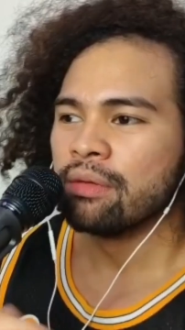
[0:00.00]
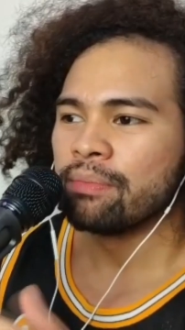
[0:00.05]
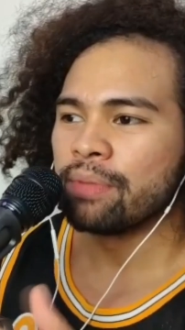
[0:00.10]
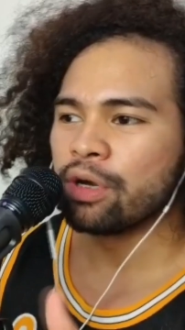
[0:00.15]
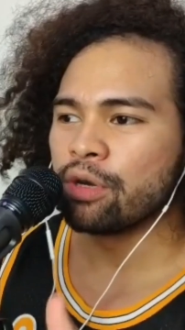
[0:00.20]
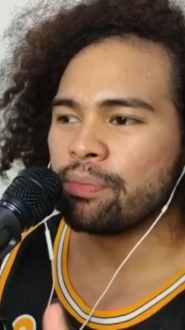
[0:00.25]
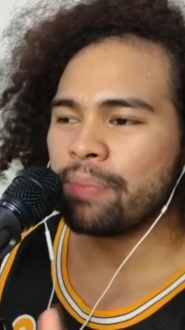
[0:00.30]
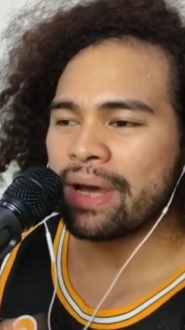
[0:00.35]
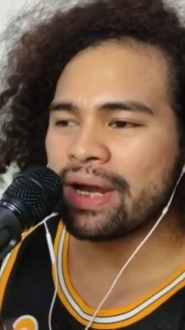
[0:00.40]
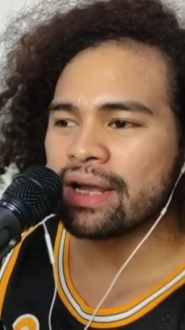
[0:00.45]

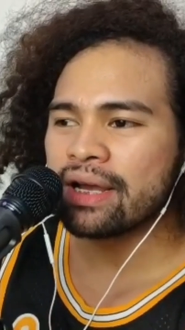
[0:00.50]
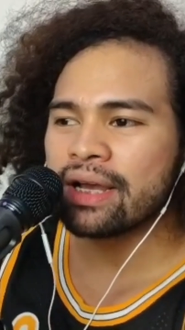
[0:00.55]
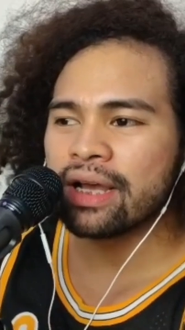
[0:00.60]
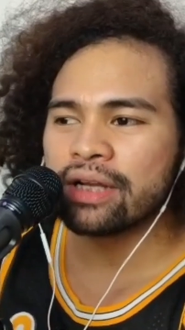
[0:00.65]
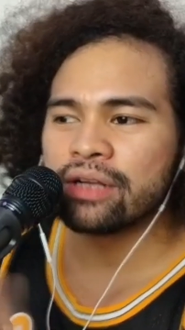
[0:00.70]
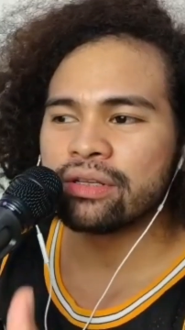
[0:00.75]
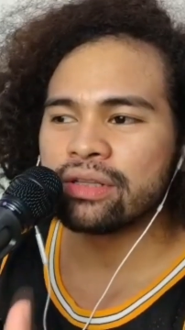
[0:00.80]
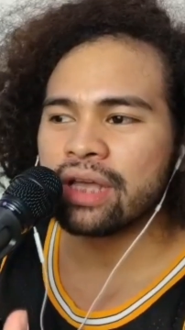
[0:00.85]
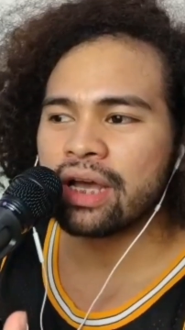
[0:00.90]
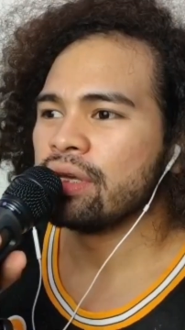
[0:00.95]
Pero parang
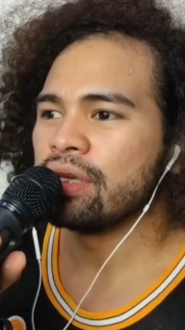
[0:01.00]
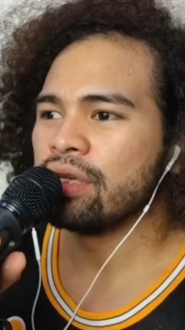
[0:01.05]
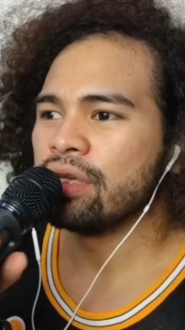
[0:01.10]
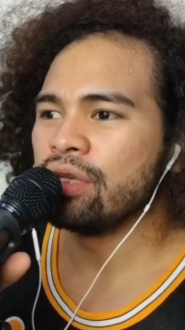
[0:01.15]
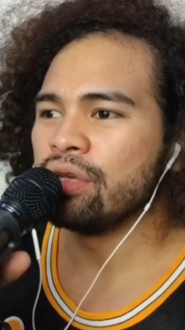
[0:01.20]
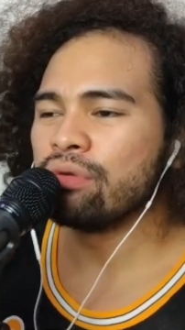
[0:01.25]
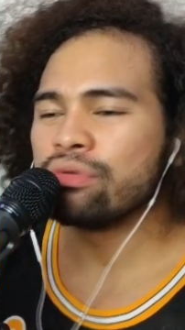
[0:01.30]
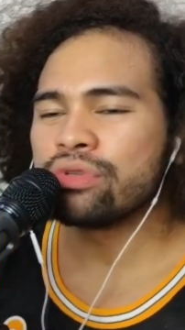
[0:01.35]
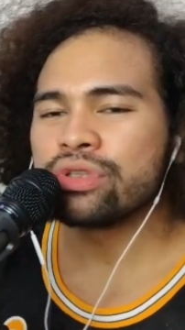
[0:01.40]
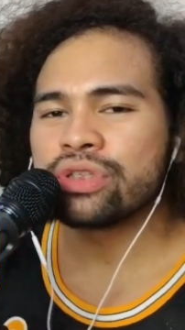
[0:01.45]
ganun na,
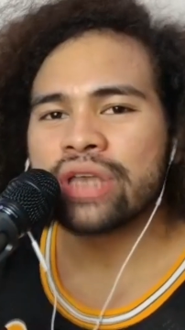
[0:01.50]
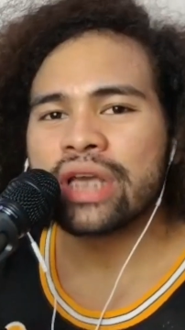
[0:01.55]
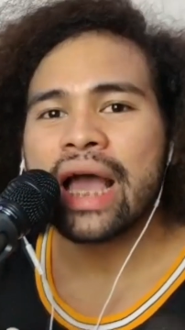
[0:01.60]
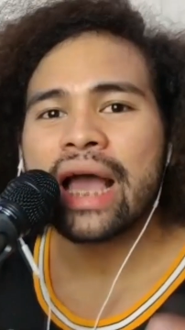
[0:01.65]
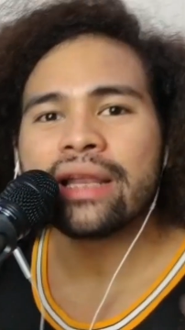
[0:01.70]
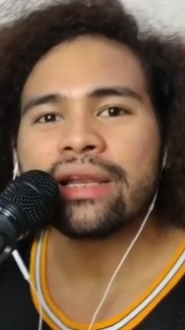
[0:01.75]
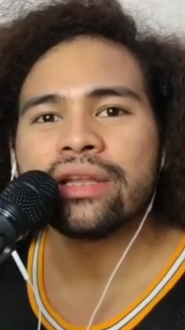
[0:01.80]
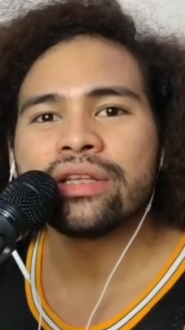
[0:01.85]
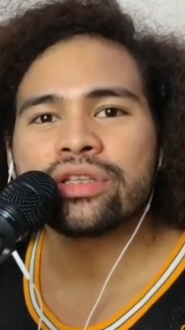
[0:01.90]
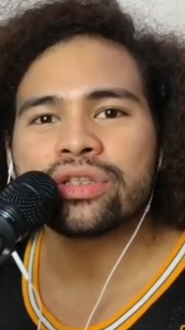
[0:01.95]
yung
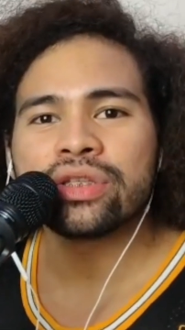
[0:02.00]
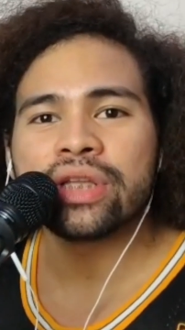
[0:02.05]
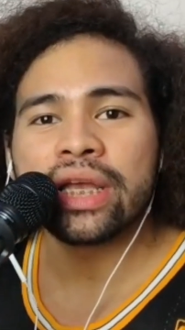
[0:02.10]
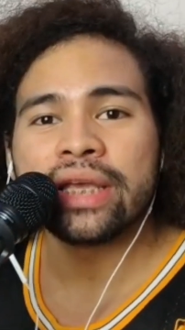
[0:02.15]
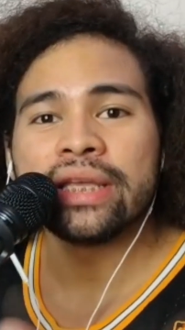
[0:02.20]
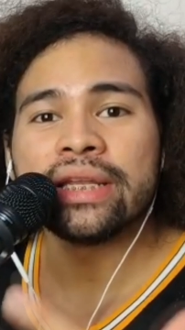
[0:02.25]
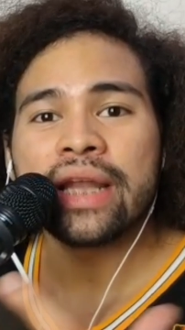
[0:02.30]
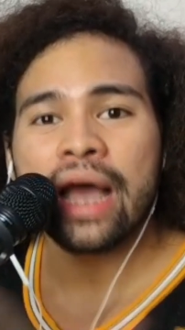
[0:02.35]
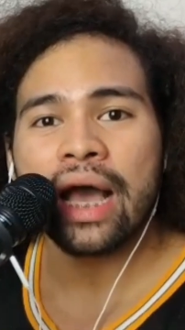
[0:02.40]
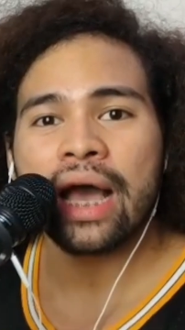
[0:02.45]
challenge na
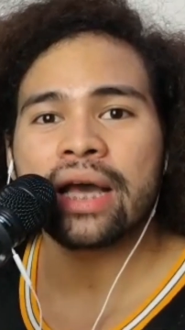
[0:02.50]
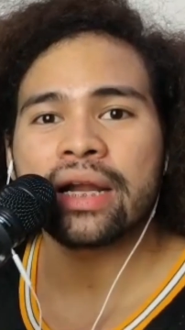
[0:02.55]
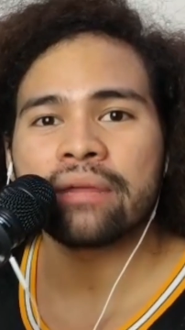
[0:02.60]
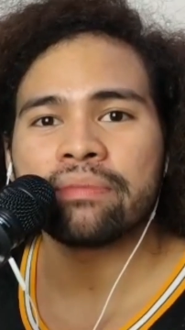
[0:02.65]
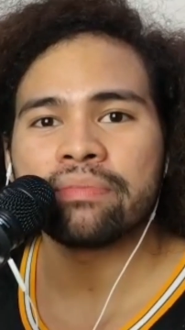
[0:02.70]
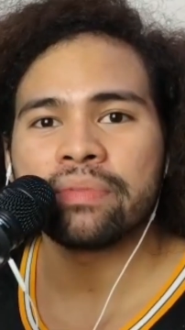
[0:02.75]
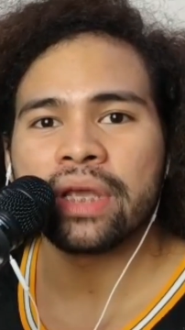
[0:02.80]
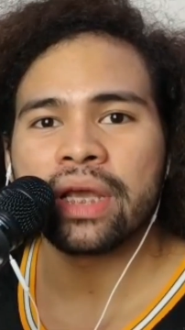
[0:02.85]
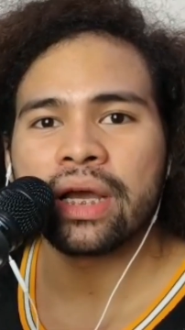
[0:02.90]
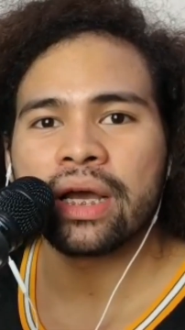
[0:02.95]

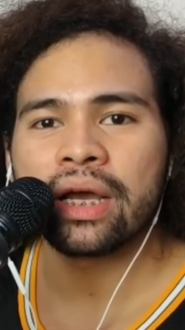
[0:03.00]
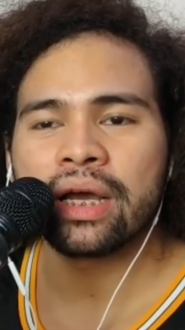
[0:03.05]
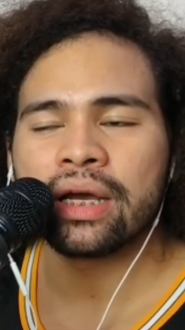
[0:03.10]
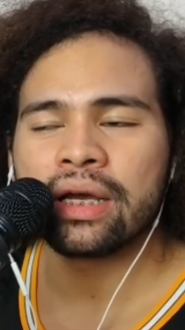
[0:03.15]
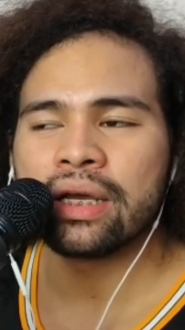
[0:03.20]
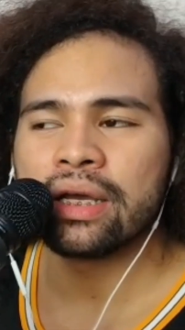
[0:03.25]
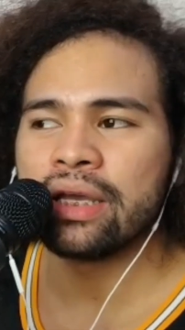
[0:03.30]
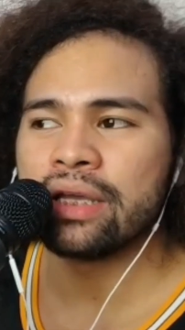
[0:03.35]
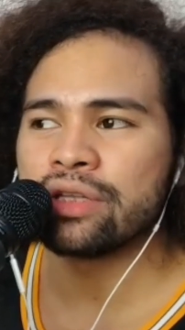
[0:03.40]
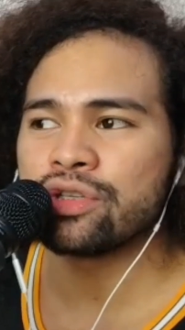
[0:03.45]
hinaharap
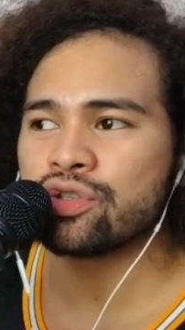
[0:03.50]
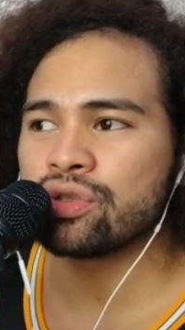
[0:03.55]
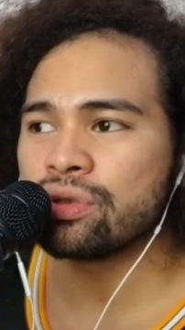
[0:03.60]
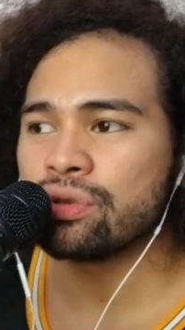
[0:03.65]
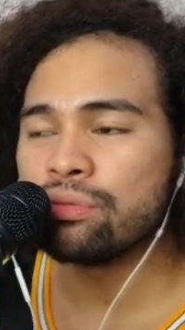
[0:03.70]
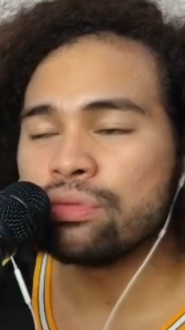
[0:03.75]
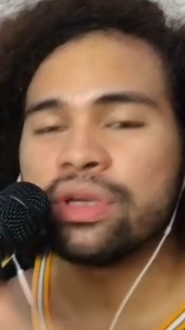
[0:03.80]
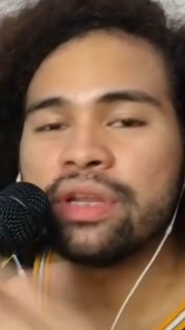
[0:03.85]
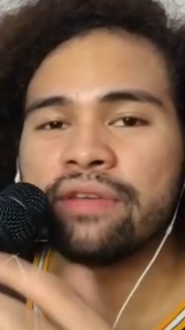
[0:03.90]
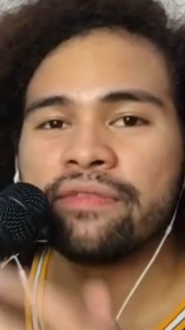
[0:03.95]
niya, it's
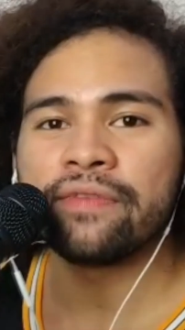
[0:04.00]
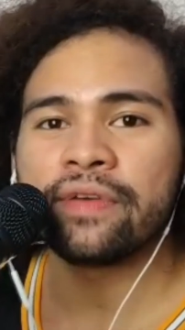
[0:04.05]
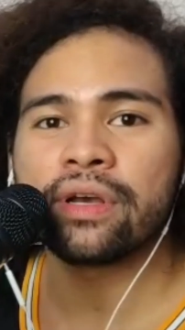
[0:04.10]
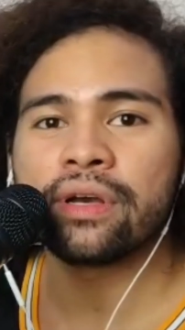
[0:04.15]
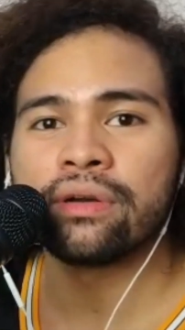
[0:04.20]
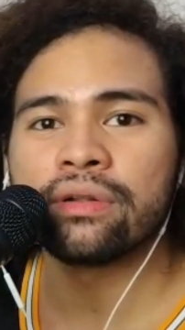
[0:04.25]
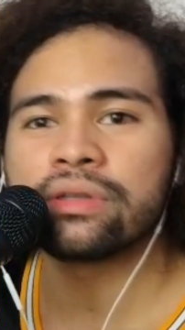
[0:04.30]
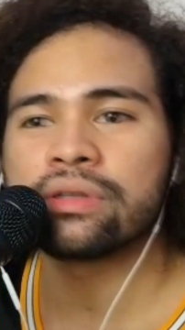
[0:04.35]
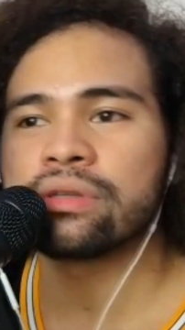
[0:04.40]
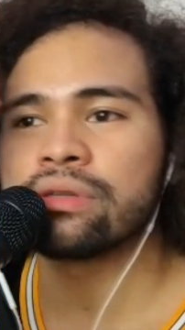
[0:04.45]
too
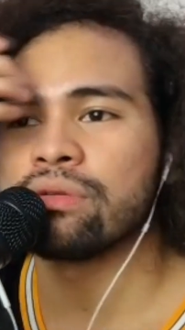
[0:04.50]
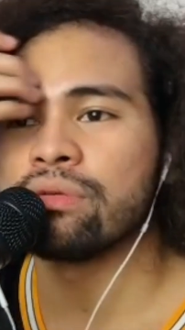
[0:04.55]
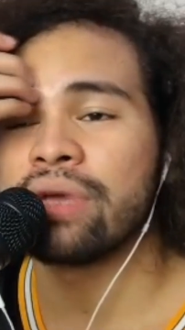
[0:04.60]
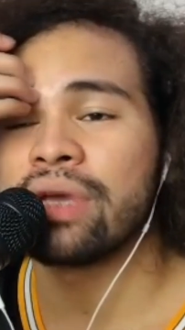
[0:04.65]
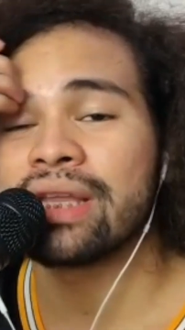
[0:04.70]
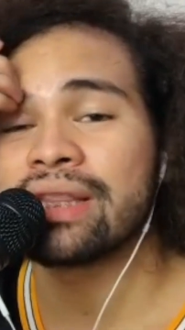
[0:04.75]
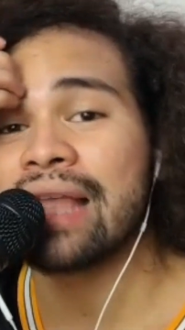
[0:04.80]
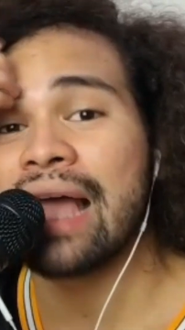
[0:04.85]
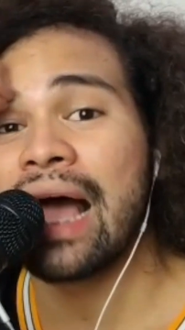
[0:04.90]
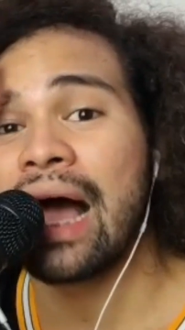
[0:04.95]
difficult to
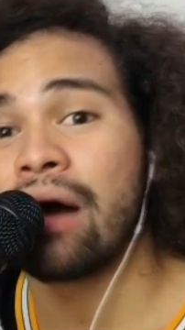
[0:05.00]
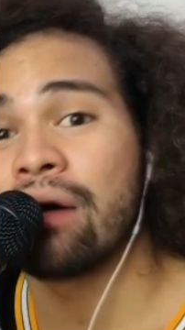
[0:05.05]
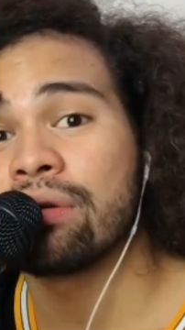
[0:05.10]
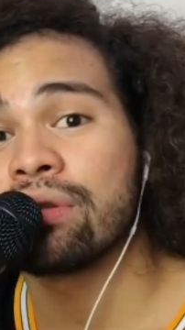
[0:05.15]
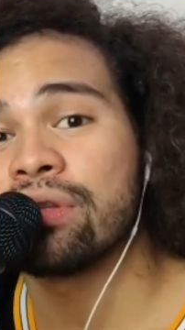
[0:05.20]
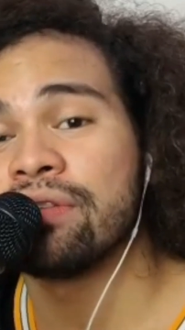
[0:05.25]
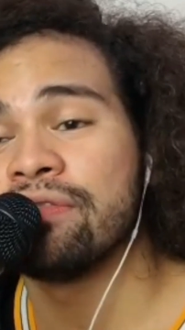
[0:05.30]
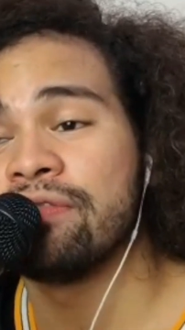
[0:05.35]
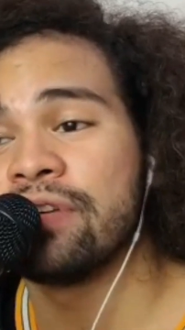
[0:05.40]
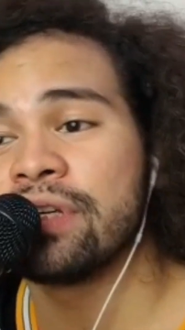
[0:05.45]
get out of it